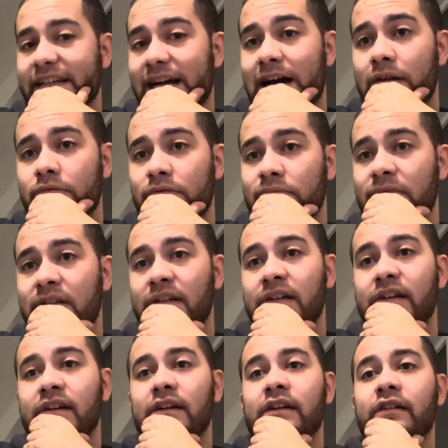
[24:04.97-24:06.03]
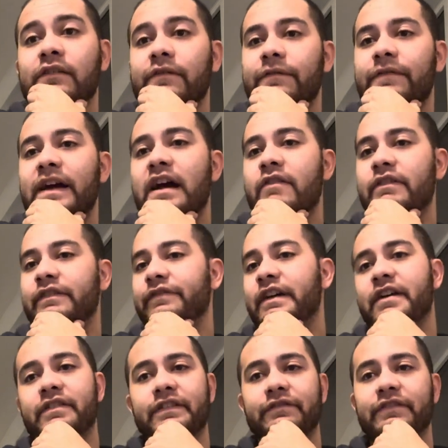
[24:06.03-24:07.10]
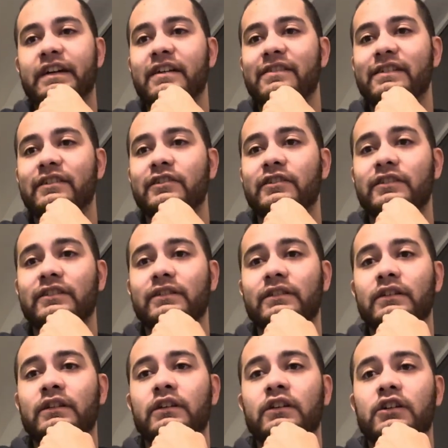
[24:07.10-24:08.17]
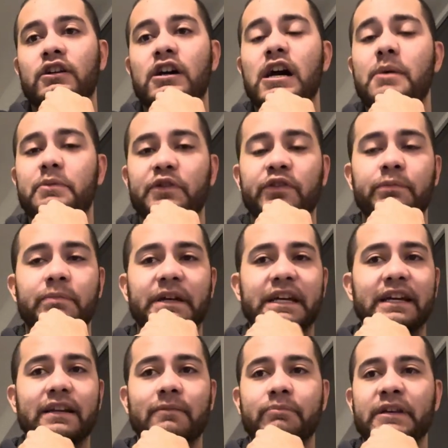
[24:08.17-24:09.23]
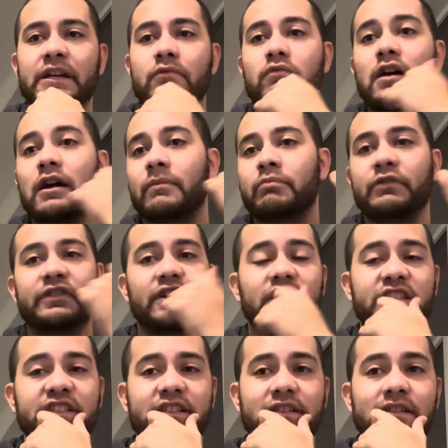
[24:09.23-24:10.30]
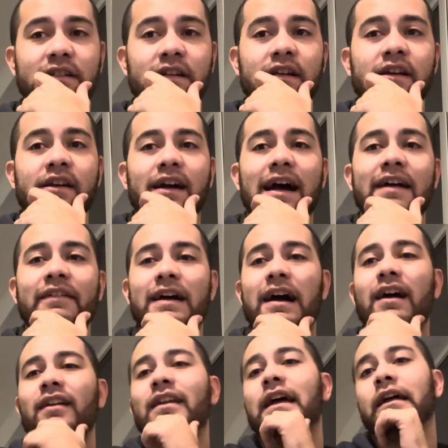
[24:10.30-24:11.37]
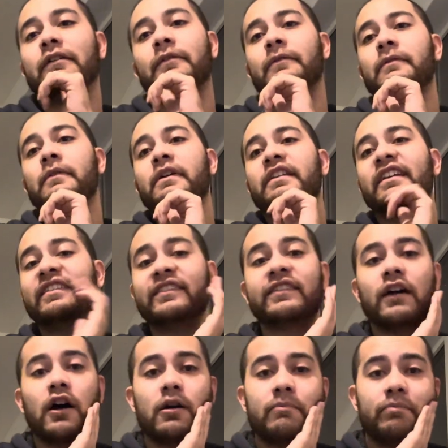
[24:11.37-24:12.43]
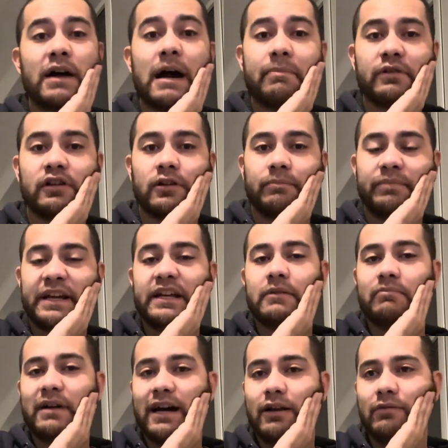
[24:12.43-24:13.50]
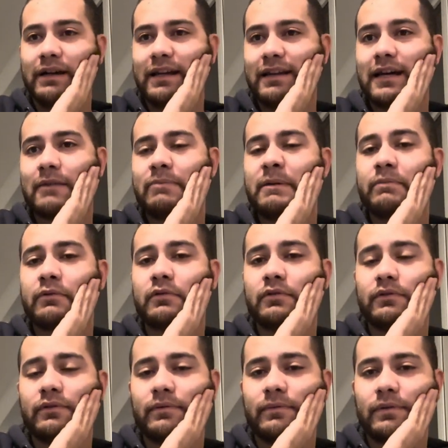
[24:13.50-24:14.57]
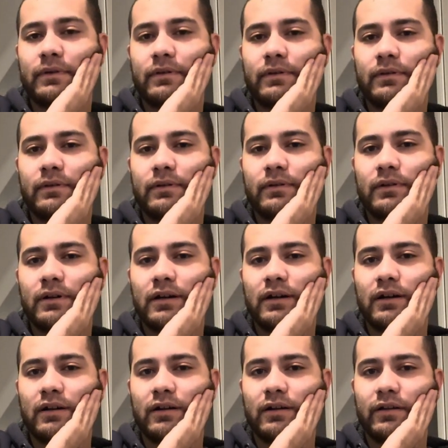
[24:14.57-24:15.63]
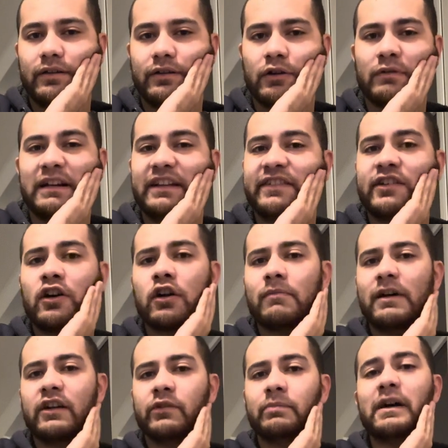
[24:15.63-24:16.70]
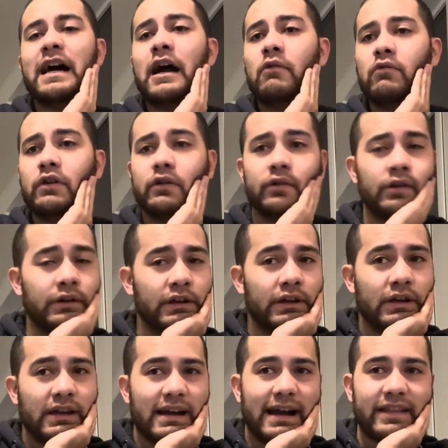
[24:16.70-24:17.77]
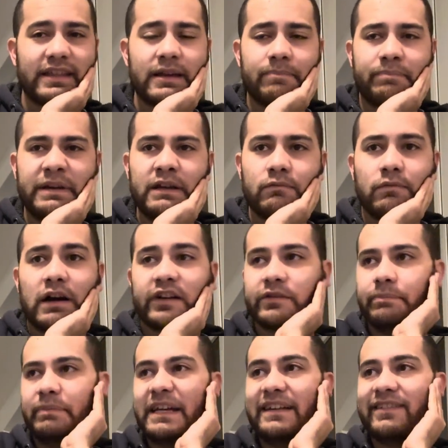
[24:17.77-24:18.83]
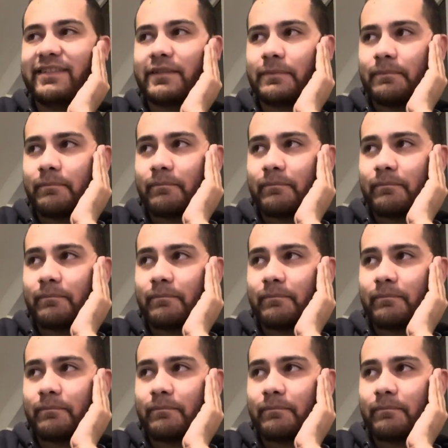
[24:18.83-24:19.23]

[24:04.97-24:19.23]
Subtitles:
album. Very, very, very good. Common spit and Pete Rock production. I like, this is an unpopular opinion, by the way. A lot of people don't really talk about this, but I will. I think Pete Rock's beats,